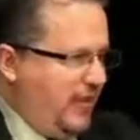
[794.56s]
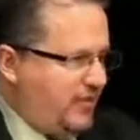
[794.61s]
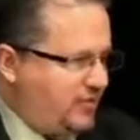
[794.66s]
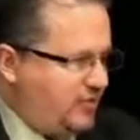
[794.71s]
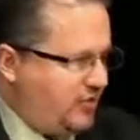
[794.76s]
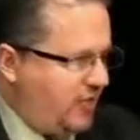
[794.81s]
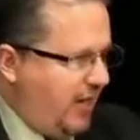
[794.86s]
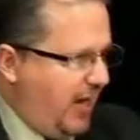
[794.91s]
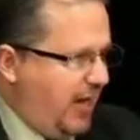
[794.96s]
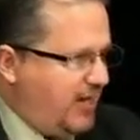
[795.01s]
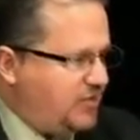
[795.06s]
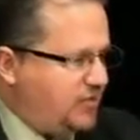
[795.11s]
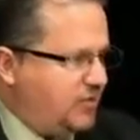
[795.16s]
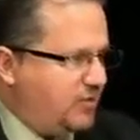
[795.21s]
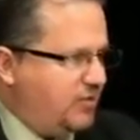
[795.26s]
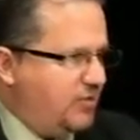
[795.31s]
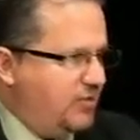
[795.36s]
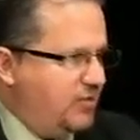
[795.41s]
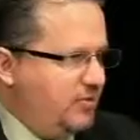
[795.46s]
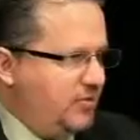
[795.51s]
That's the
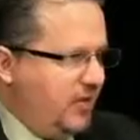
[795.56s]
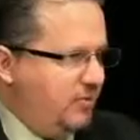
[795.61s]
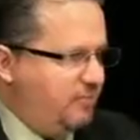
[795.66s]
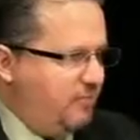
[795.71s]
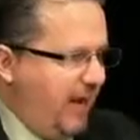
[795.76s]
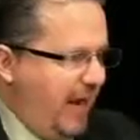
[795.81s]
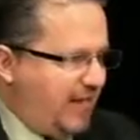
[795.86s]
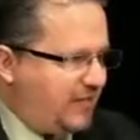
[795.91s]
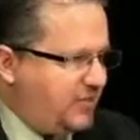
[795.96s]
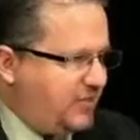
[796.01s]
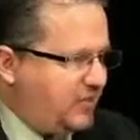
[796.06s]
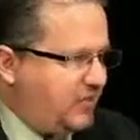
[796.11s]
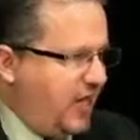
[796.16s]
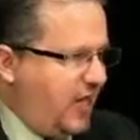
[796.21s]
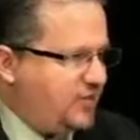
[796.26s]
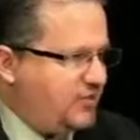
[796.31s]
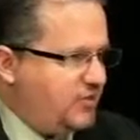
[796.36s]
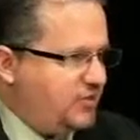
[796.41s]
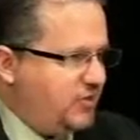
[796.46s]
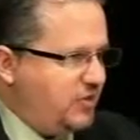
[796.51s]
answer. Get back to the
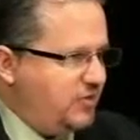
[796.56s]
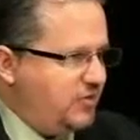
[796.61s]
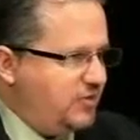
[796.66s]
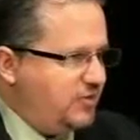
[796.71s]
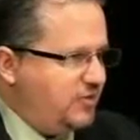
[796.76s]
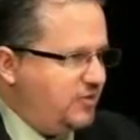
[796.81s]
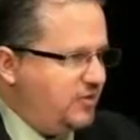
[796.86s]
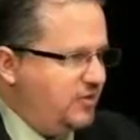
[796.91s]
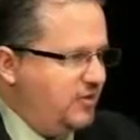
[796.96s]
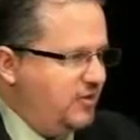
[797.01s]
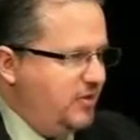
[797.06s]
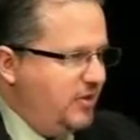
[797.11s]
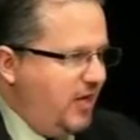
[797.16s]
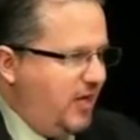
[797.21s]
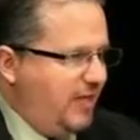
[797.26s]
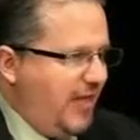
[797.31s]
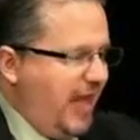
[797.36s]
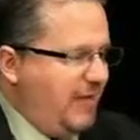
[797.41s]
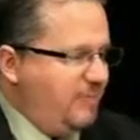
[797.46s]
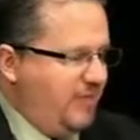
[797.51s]
Constitution.
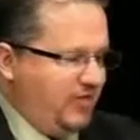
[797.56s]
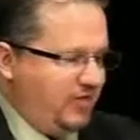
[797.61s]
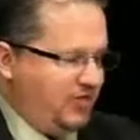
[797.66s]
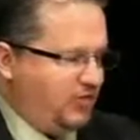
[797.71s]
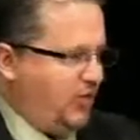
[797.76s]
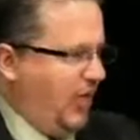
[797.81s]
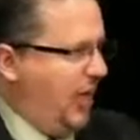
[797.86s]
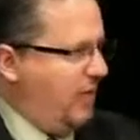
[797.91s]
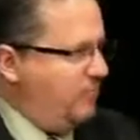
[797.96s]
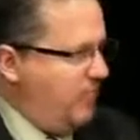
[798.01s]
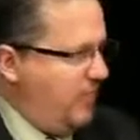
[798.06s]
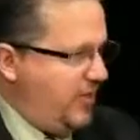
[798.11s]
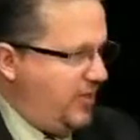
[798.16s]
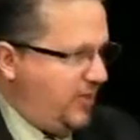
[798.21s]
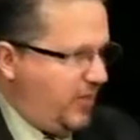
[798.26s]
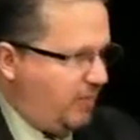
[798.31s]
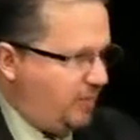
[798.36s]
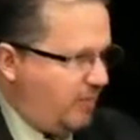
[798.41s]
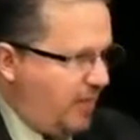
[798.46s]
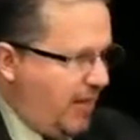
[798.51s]
And that means sound
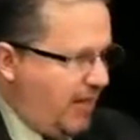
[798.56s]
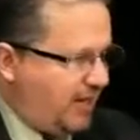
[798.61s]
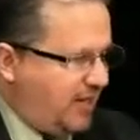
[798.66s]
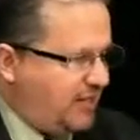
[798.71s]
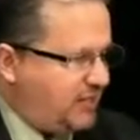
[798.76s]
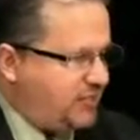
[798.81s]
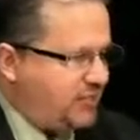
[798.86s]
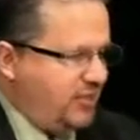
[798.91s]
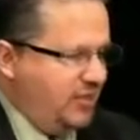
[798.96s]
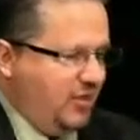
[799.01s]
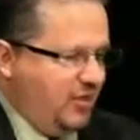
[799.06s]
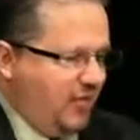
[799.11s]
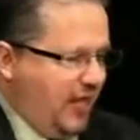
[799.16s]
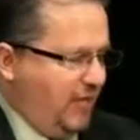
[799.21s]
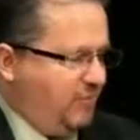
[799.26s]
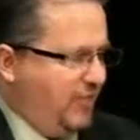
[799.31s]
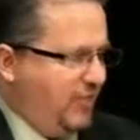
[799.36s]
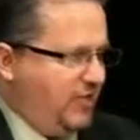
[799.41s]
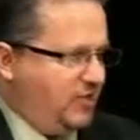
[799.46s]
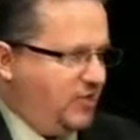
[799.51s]
money in our pockets.
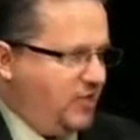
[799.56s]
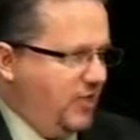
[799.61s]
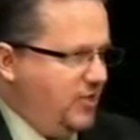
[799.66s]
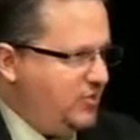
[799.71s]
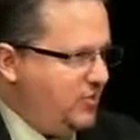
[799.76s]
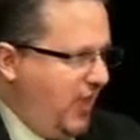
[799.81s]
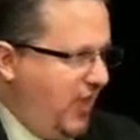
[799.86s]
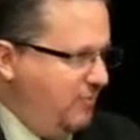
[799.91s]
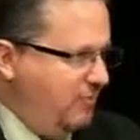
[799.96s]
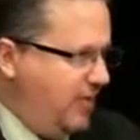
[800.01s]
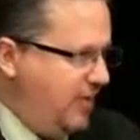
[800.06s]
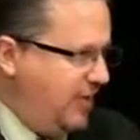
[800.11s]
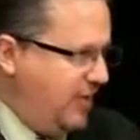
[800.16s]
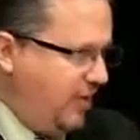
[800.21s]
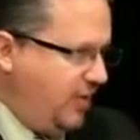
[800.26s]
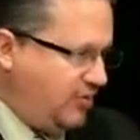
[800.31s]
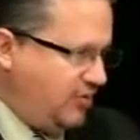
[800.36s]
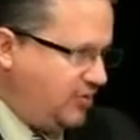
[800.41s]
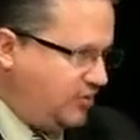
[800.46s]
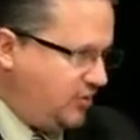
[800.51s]
That means sound
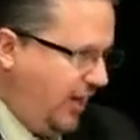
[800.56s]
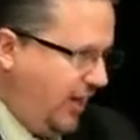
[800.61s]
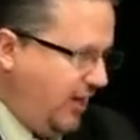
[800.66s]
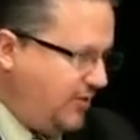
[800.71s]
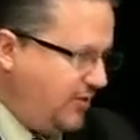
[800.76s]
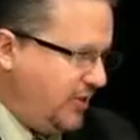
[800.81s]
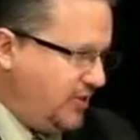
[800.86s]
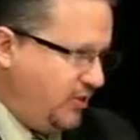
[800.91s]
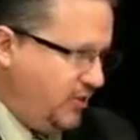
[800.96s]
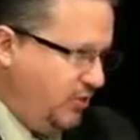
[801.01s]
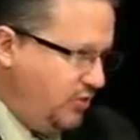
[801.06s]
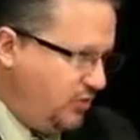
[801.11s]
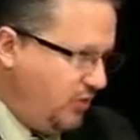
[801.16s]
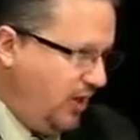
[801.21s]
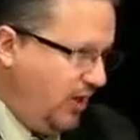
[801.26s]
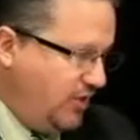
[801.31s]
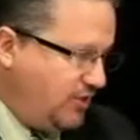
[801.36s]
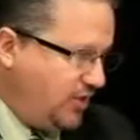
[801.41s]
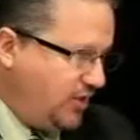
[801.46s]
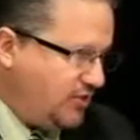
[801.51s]
money in our states like
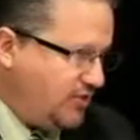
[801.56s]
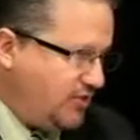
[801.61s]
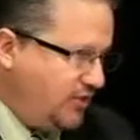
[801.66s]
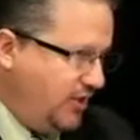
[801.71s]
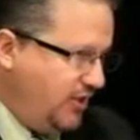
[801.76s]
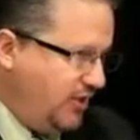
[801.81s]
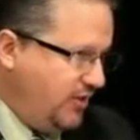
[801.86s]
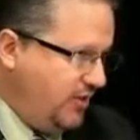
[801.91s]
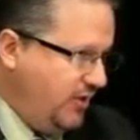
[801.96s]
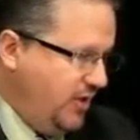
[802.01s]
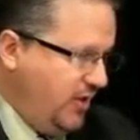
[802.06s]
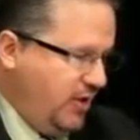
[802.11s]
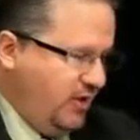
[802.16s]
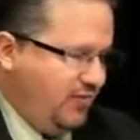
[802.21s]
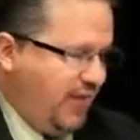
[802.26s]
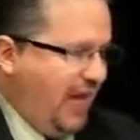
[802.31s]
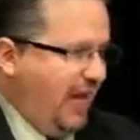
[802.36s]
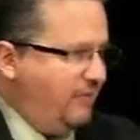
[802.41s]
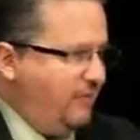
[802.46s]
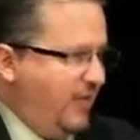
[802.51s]
Utah just did.
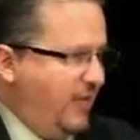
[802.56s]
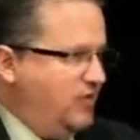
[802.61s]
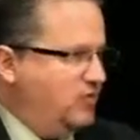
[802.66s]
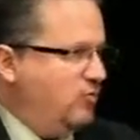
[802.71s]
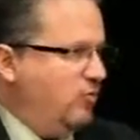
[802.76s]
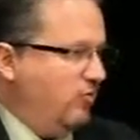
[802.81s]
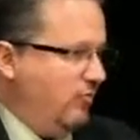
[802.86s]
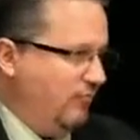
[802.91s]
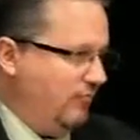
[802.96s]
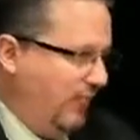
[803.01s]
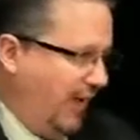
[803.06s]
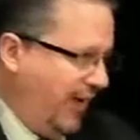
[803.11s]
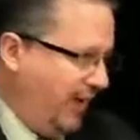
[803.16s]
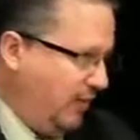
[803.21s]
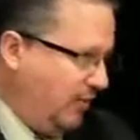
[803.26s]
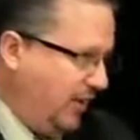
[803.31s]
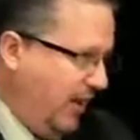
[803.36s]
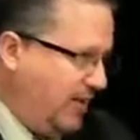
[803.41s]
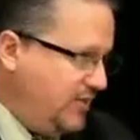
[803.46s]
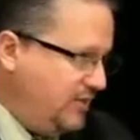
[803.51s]
That means
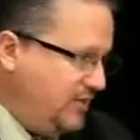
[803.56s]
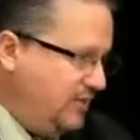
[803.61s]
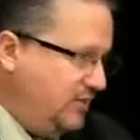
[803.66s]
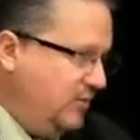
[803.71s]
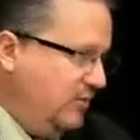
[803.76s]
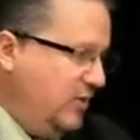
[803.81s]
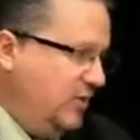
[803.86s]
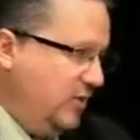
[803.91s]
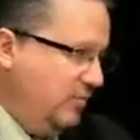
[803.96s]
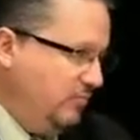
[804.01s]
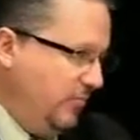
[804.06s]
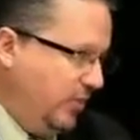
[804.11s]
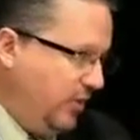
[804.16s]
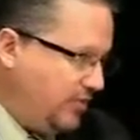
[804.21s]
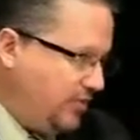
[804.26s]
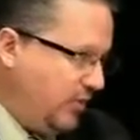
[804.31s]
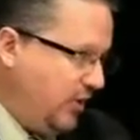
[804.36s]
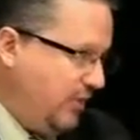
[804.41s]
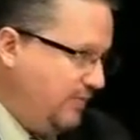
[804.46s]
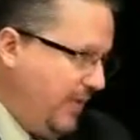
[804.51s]
revitalizing the
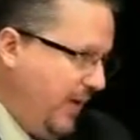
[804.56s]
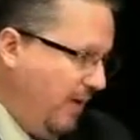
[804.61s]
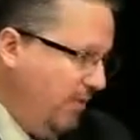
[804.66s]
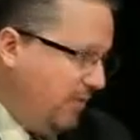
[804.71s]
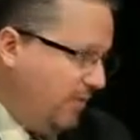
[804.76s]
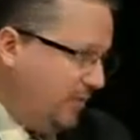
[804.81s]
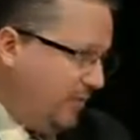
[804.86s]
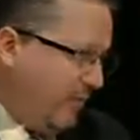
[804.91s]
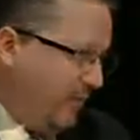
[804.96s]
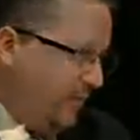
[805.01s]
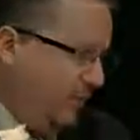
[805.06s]
military power of the